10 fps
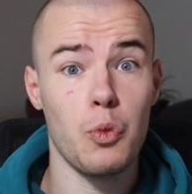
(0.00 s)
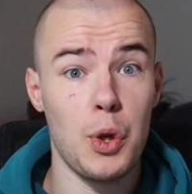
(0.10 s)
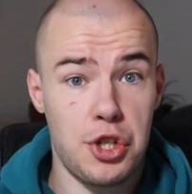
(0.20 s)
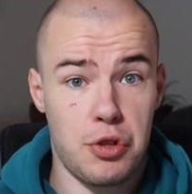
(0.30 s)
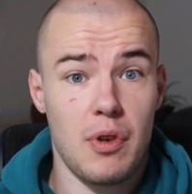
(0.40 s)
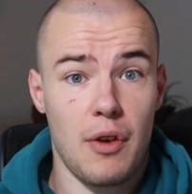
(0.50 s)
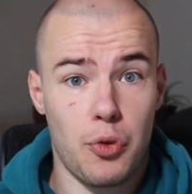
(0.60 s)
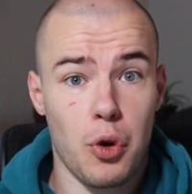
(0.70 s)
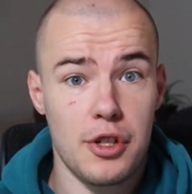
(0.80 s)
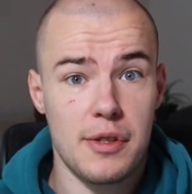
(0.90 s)
which of
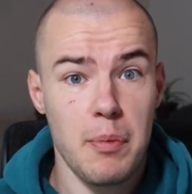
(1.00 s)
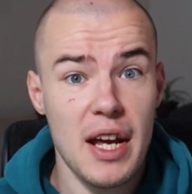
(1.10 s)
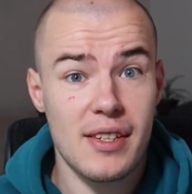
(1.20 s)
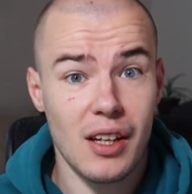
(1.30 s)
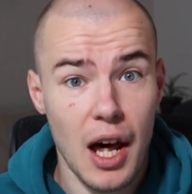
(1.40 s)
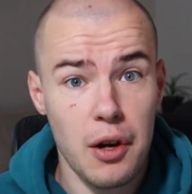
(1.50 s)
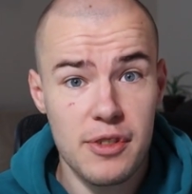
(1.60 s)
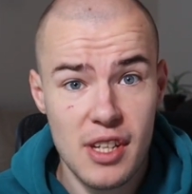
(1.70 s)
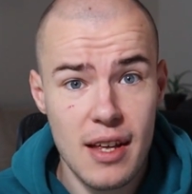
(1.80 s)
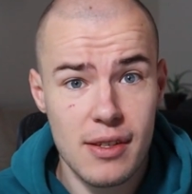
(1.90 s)
course makes a lot
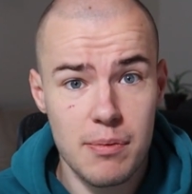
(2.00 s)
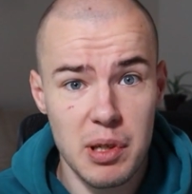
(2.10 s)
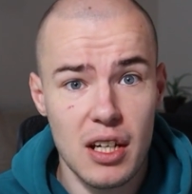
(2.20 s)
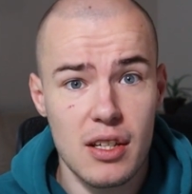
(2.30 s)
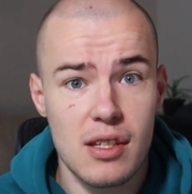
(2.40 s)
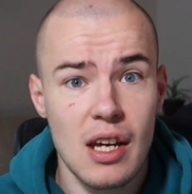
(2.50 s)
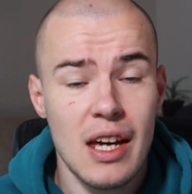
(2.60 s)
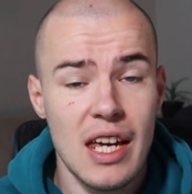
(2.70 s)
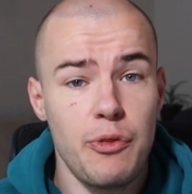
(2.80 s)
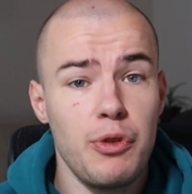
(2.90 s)
of sense,
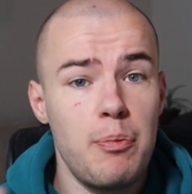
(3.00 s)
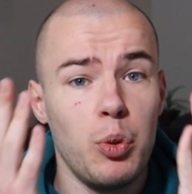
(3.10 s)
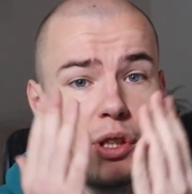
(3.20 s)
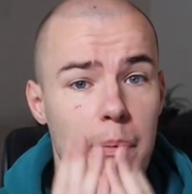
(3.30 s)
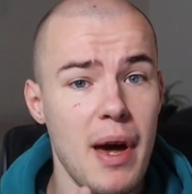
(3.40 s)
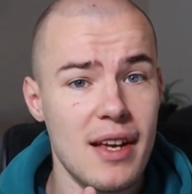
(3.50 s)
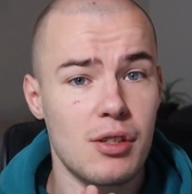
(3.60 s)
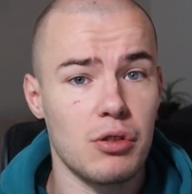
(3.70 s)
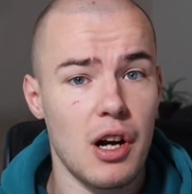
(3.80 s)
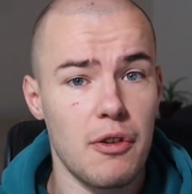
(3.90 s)
because if we put a
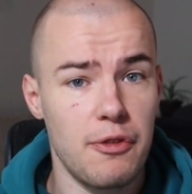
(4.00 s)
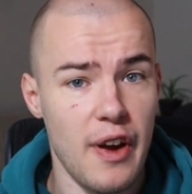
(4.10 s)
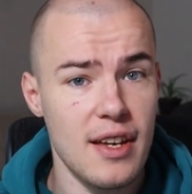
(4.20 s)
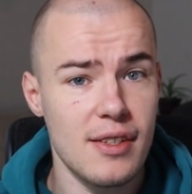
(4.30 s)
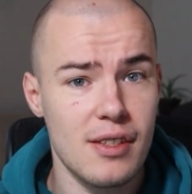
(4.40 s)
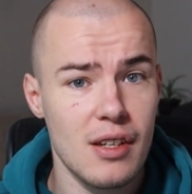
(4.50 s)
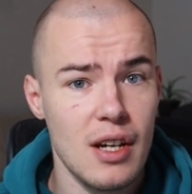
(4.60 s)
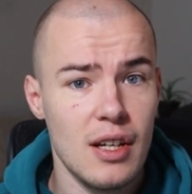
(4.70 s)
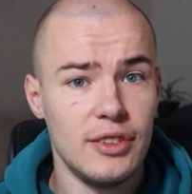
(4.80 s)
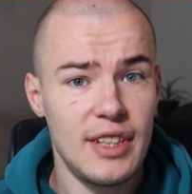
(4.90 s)
mask on our face,